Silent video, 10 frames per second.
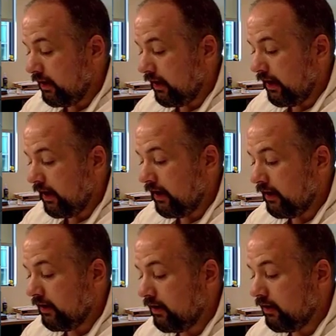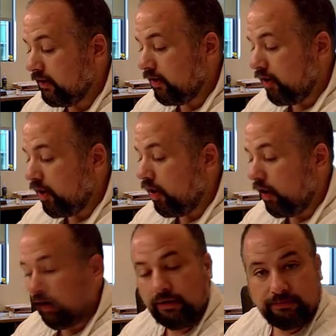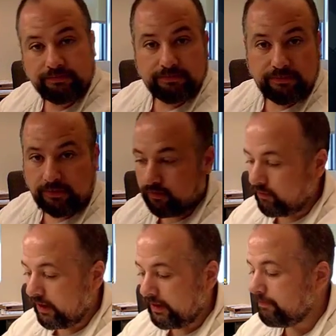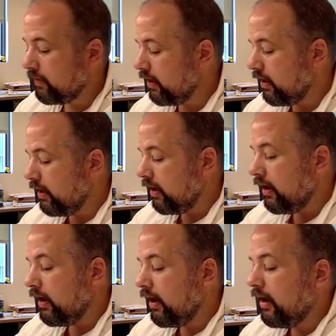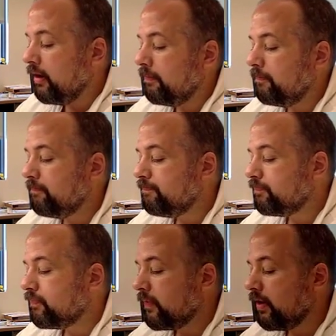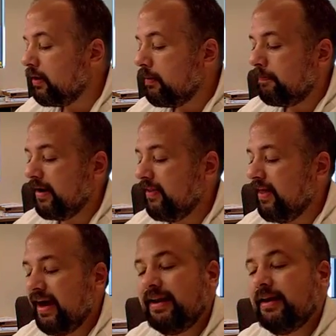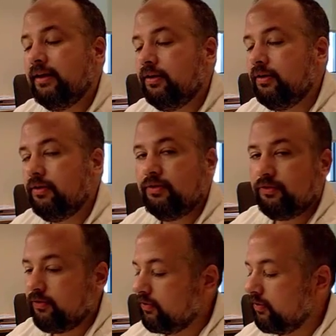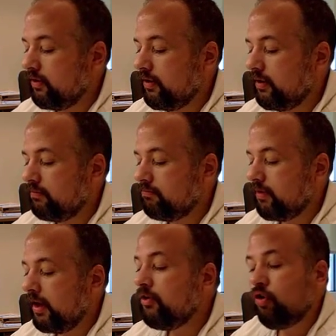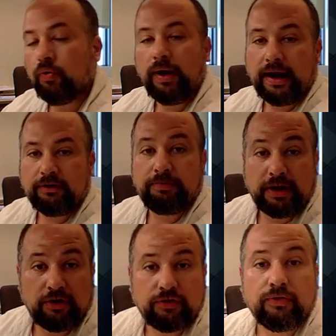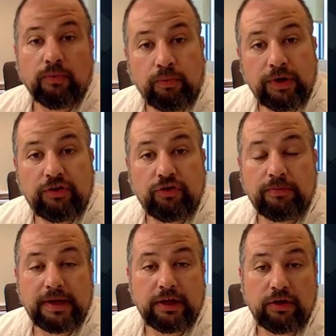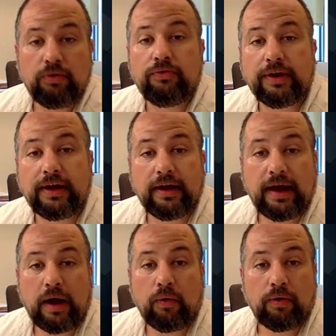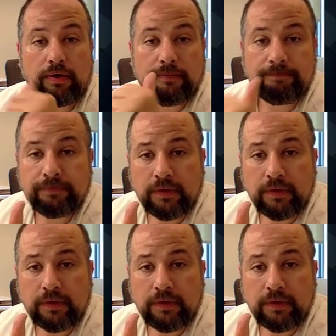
and R, right? But that is incorrect, because we should be using our